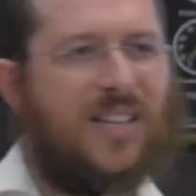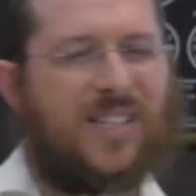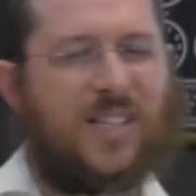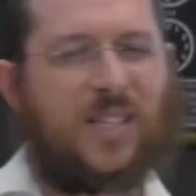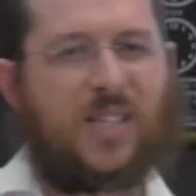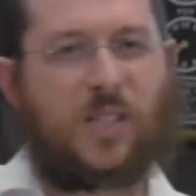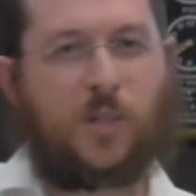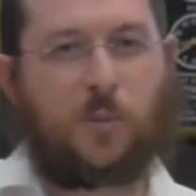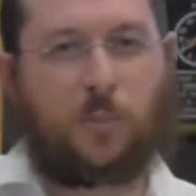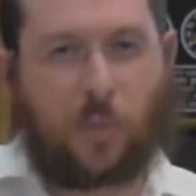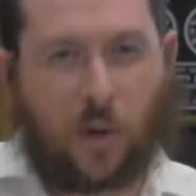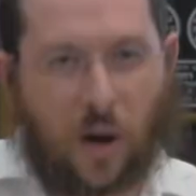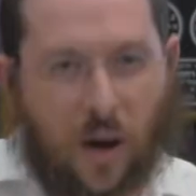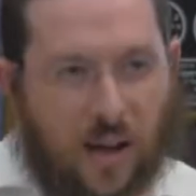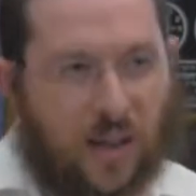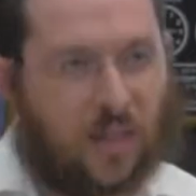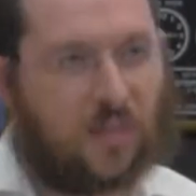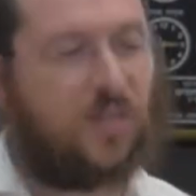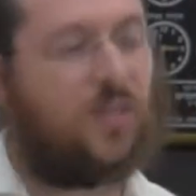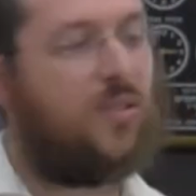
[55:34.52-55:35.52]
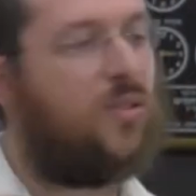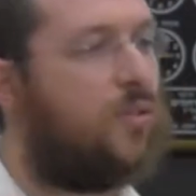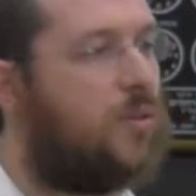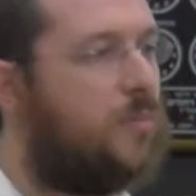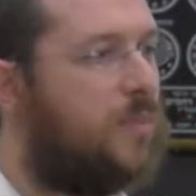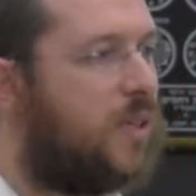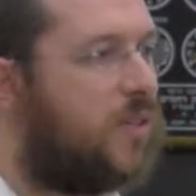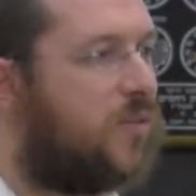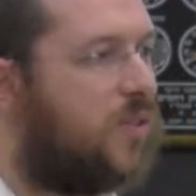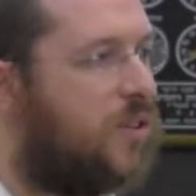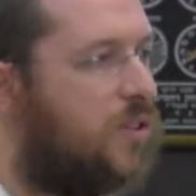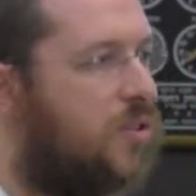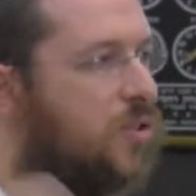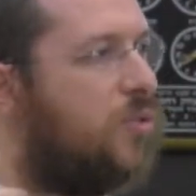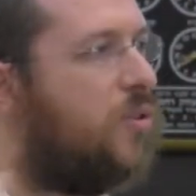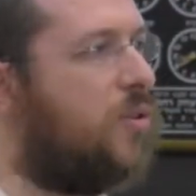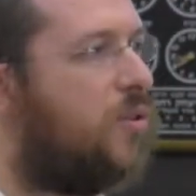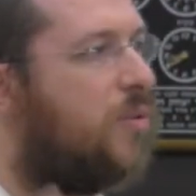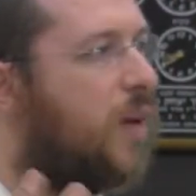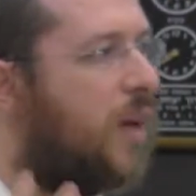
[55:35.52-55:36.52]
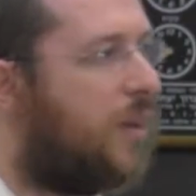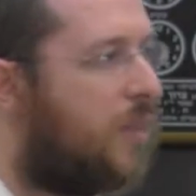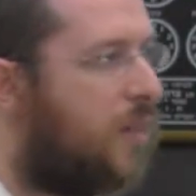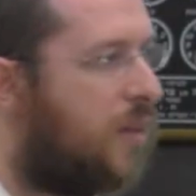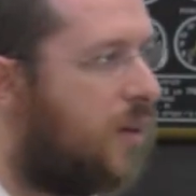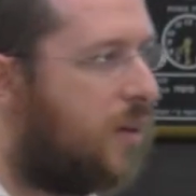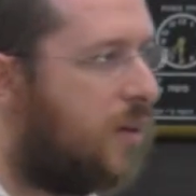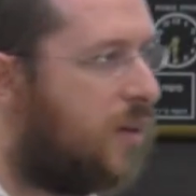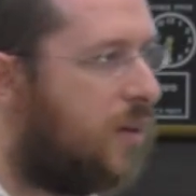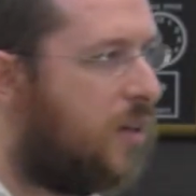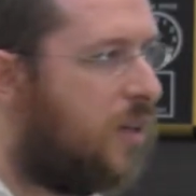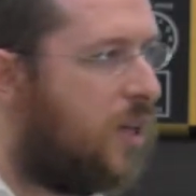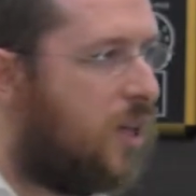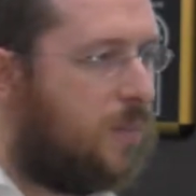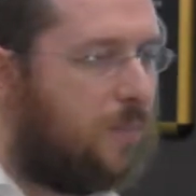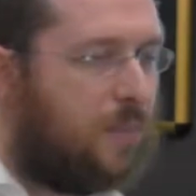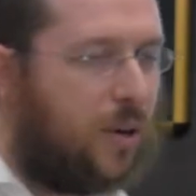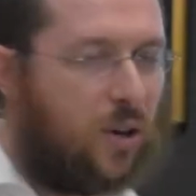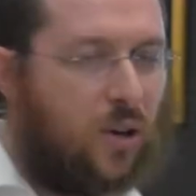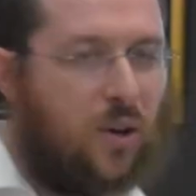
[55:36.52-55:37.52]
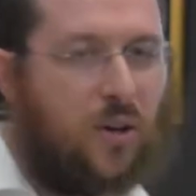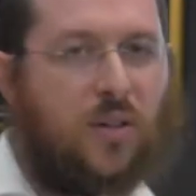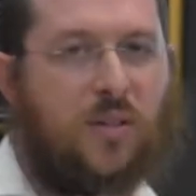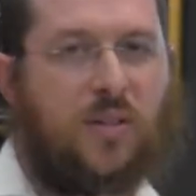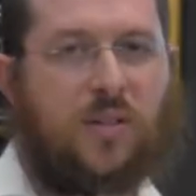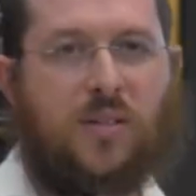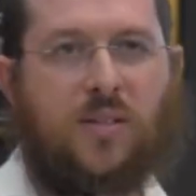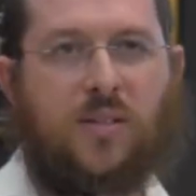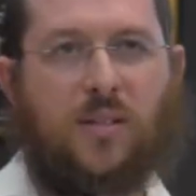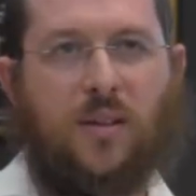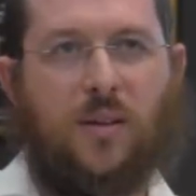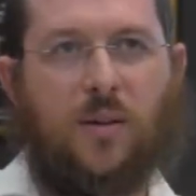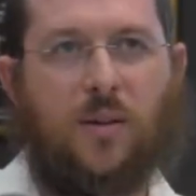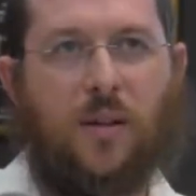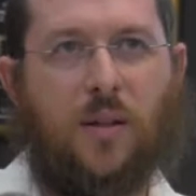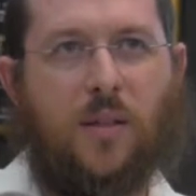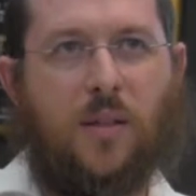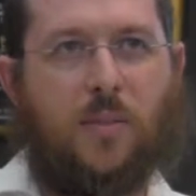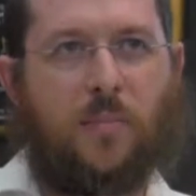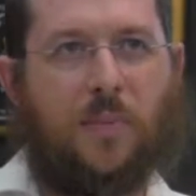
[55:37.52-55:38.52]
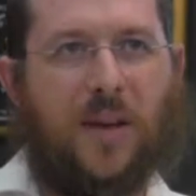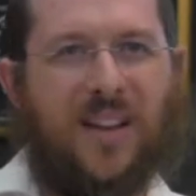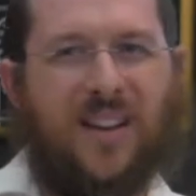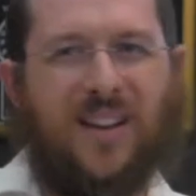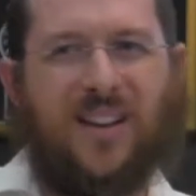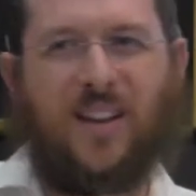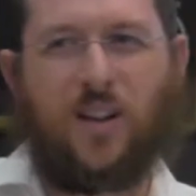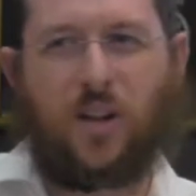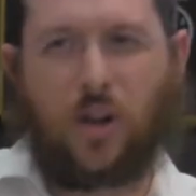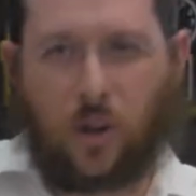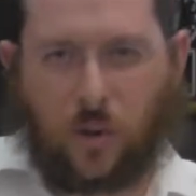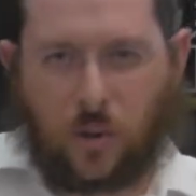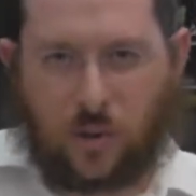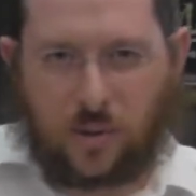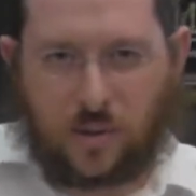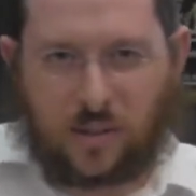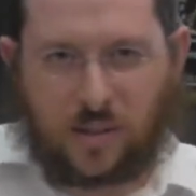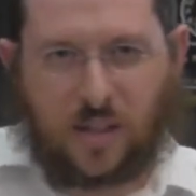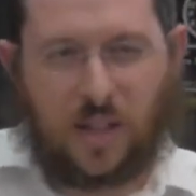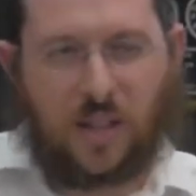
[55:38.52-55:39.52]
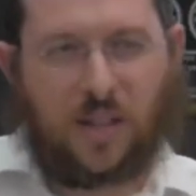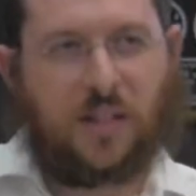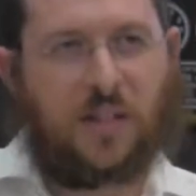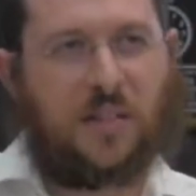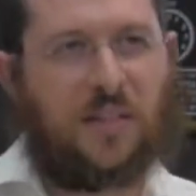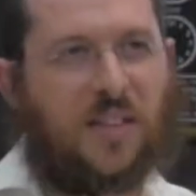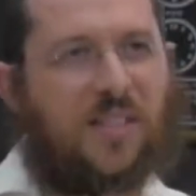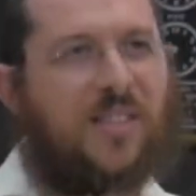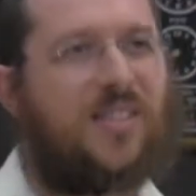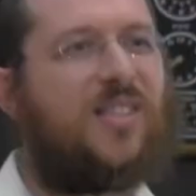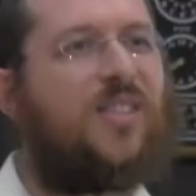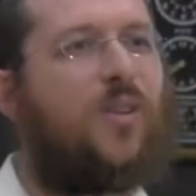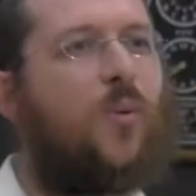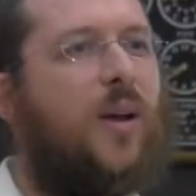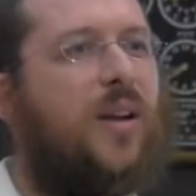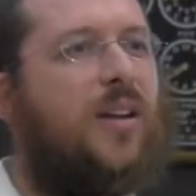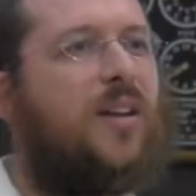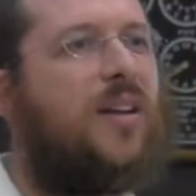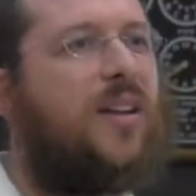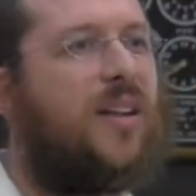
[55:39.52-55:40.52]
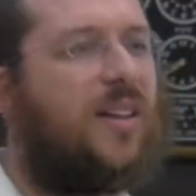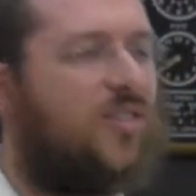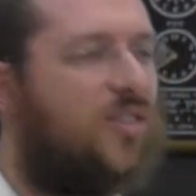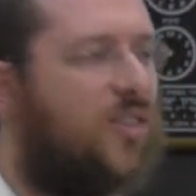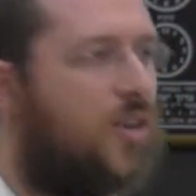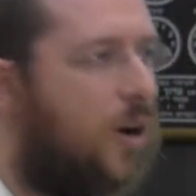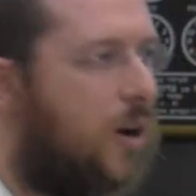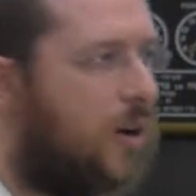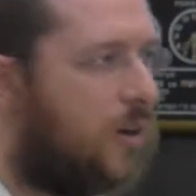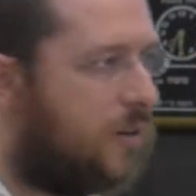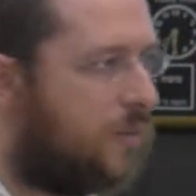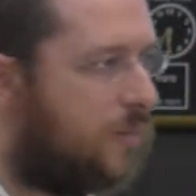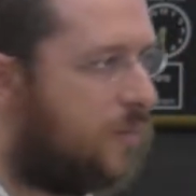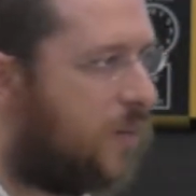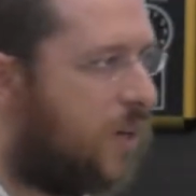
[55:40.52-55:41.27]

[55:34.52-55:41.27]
is inspired to do a mitzvah, to do the right thing, because the Benoni knows that this is the way to connect to God.